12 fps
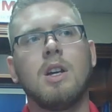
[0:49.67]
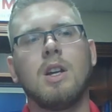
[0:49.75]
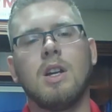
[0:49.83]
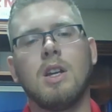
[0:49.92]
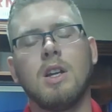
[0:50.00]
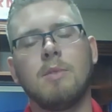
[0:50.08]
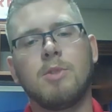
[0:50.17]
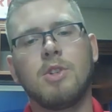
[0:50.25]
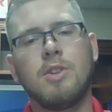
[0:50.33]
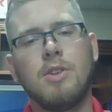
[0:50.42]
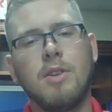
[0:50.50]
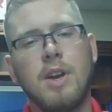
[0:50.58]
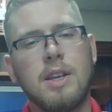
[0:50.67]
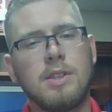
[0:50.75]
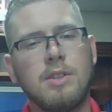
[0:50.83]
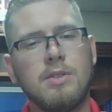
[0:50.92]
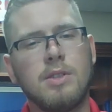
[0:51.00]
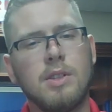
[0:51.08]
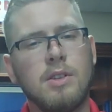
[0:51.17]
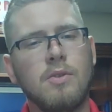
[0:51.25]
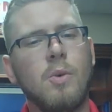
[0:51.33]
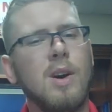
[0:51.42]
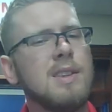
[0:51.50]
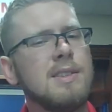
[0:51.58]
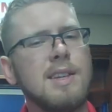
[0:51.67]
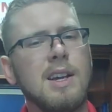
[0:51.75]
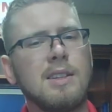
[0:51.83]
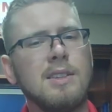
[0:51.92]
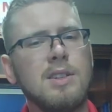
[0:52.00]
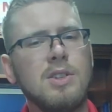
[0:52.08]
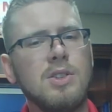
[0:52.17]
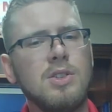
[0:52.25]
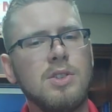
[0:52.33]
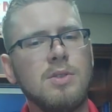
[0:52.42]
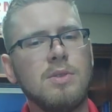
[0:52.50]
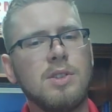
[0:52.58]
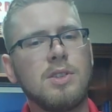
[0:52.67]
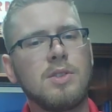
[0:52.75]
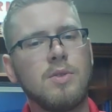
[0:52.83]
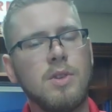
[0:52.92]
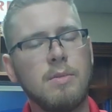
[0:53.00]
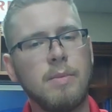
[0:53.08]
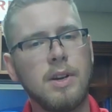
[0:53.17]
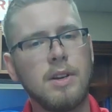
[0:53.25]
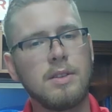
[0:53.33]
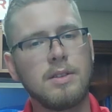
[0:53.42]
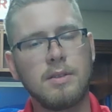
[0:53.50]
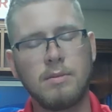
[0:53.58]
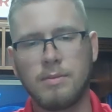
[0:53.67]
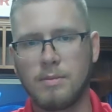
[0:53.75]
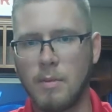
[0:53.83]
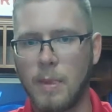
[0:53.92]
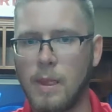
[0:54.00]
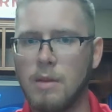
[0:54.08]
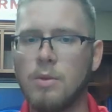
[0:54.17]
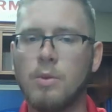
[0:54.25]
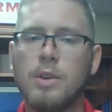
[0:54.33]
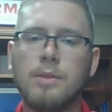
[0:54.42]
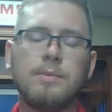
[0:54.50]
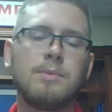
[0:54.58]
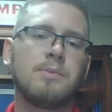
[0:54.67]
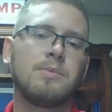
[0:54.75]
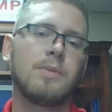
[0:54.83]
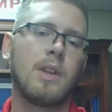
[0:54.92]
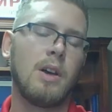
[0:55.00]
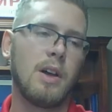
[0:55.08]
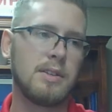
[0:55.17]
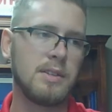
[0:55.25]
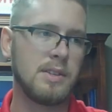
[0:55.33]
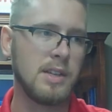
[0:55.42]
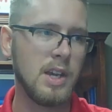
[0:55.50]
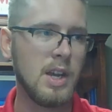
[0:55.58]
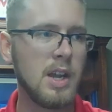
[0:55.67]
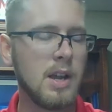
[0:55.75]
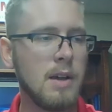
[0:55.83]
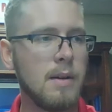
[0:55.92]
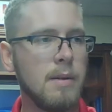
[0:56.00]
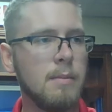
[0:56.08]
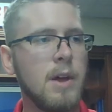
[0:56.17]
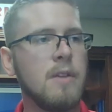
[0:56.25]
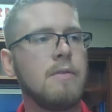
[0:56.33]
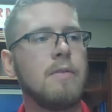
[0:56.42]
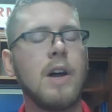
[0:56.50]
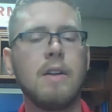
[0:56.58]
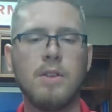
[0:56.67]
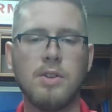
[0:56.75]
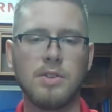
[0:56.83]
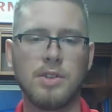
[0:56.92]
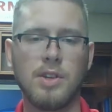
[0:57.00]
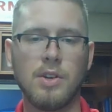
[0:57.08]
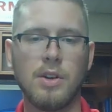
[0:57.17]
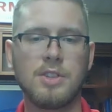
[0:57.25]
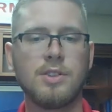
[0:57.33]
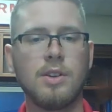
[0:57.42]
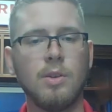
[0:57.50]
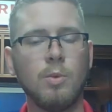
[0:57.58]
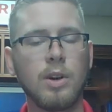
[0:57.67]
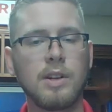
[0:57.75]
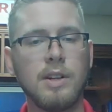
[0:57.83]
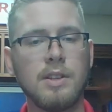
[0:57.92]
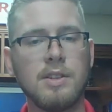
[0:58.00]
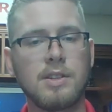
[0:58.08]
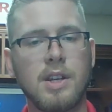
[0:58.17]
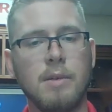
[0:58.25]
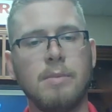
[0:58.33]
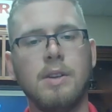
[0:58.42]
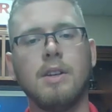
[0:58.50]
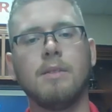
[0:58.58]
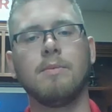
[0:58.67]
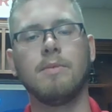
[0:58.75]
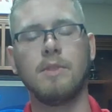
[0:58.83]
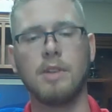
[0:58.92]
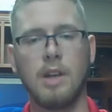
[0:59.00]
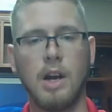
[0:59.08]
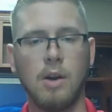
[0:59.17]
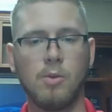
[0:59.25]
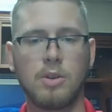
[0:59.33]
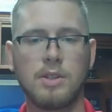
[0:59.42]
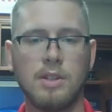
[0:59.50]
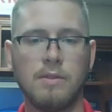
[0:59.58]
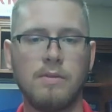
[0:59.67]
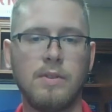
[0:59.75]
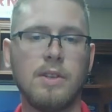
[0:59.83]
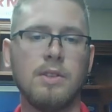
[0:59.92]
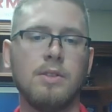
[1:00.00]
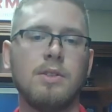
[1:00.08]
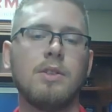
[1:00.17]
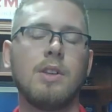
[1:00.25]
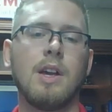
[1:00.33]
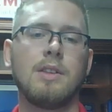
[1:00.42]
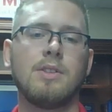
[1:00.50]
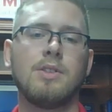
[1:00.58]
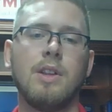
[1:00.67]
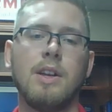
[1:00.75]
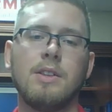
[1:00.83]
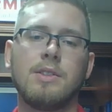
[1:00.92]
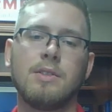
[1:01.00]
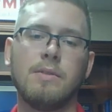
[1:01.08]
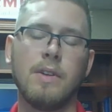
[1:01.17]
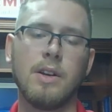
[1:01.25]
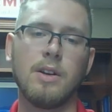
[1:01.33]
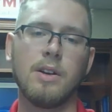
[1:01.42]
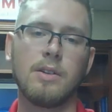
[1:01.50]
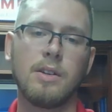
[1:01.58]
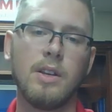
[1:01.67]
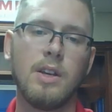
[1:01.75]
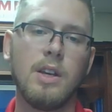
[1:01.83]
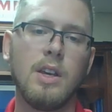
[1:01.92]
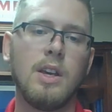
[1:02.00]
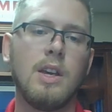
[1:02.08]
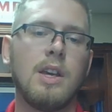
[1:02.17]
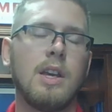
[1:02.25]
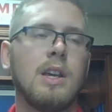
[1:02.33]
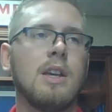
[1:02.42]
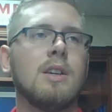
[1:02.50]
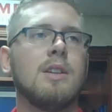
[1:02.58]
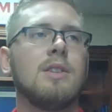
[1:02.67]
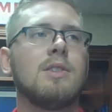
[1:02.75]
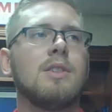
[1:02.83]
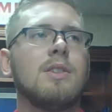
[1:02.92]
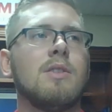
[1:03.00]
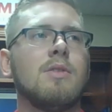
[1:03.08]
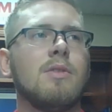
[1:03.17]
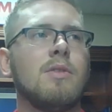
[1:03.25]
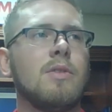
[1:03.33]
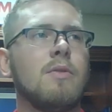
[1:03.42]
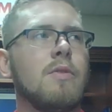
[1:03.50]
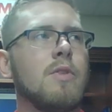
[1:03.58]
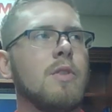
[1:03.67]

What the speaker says: And I'm sure you're asking yourself, why exactly did you choose this career path? Well, I'll have to say, about 5 years ago I started working at this company. I worked in the field as a land surveyor, and for